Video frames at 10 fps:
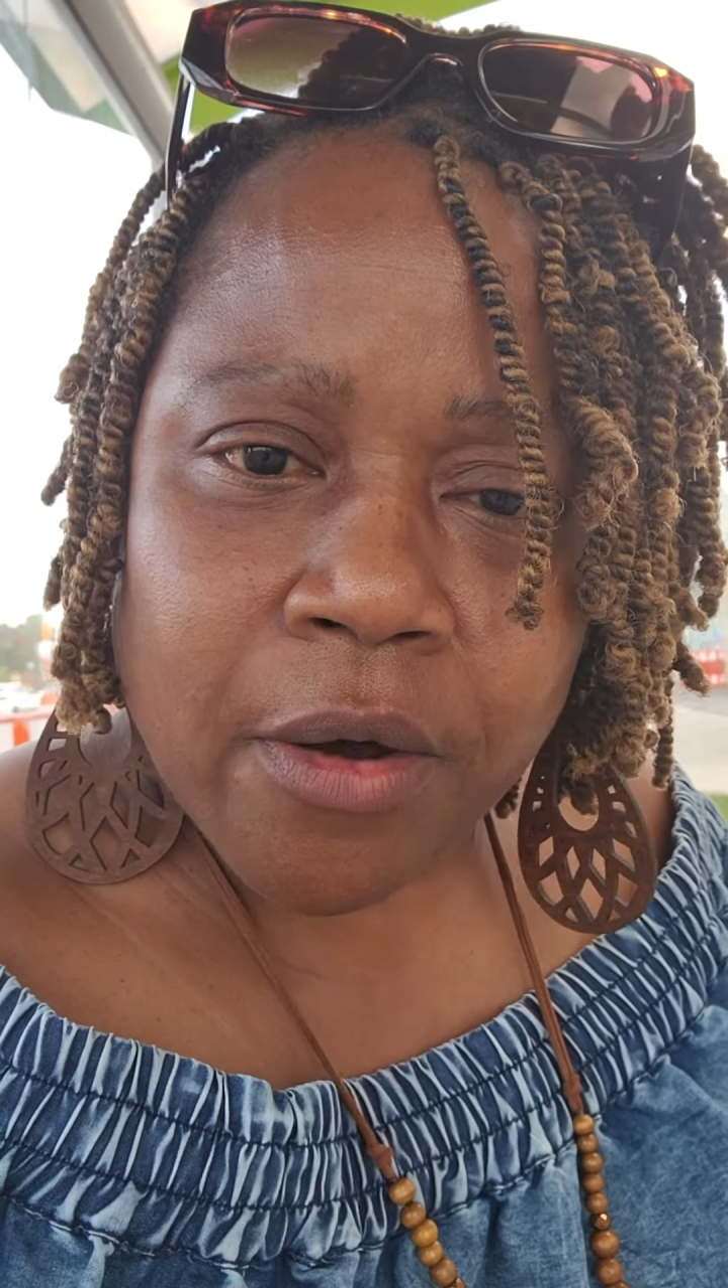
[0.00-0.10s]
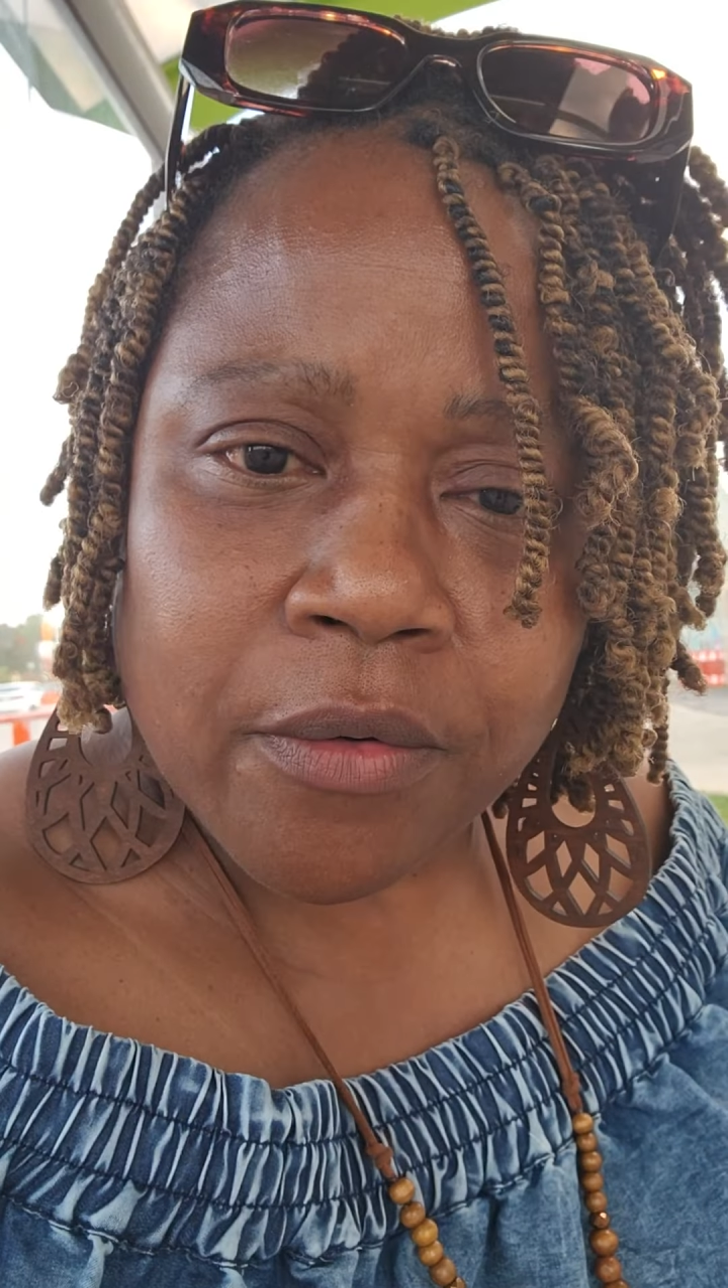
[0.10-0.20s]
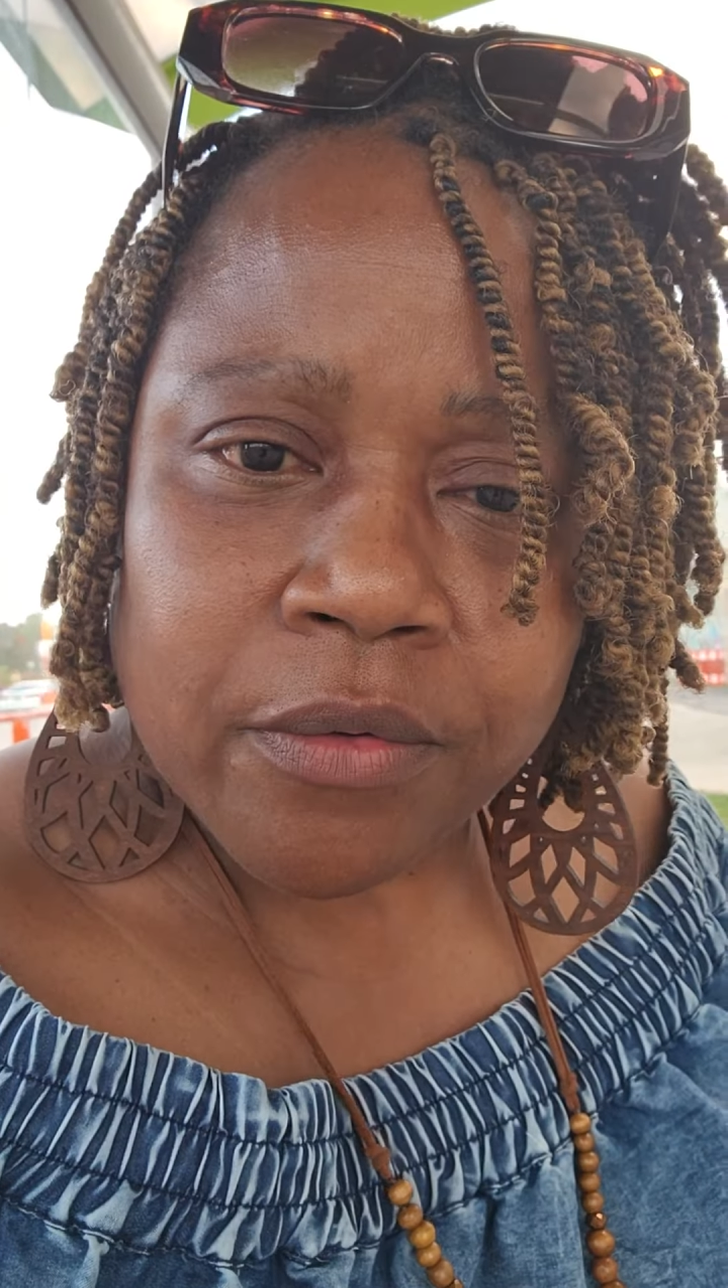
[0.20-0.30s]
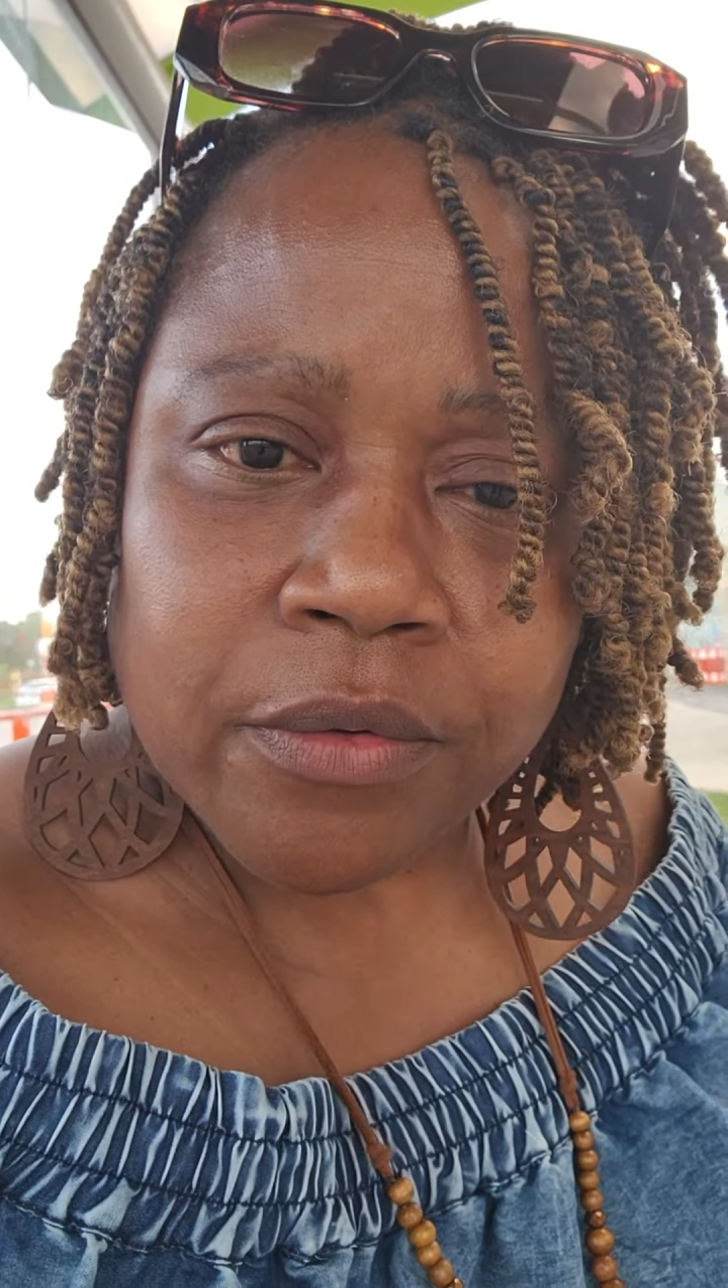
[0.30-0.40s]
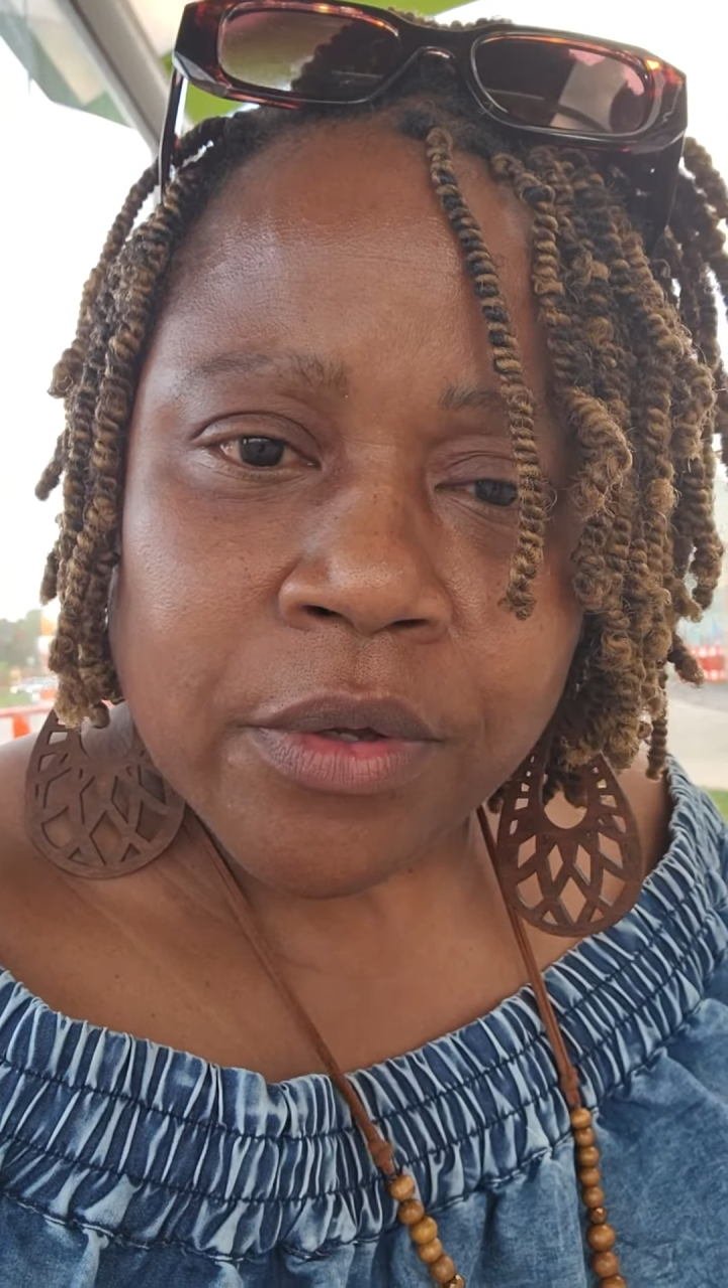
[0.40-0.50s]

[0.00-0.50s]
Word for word: on.